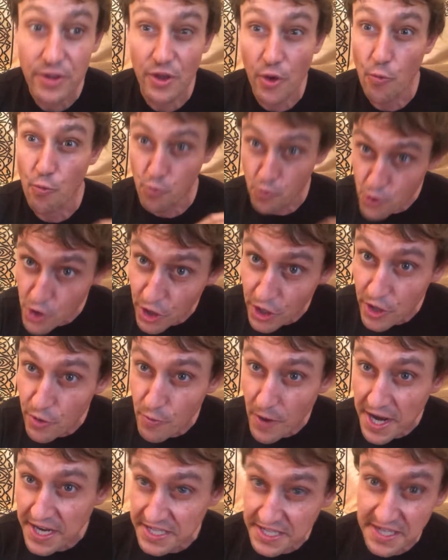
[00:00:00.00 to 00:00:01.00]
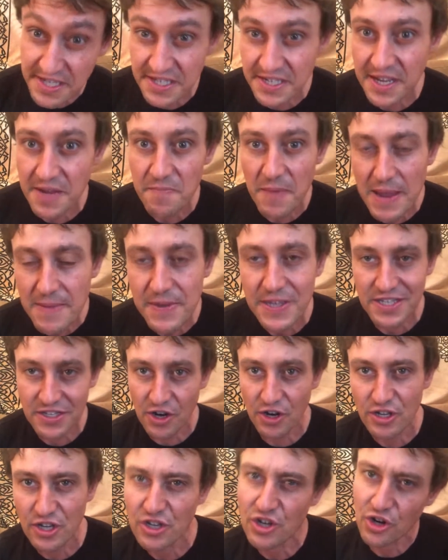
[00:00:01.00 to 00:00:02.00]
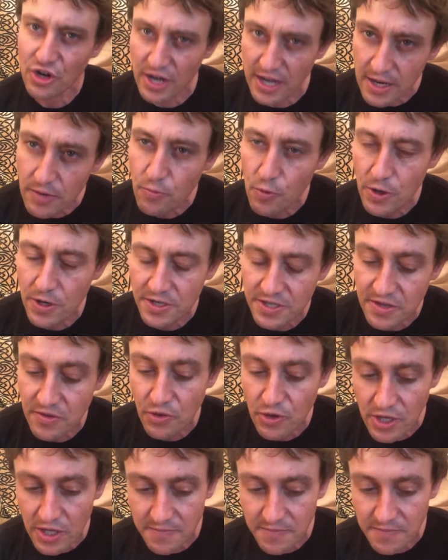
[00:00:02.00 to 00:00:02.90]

really racist can maybe start to turn inwards and look at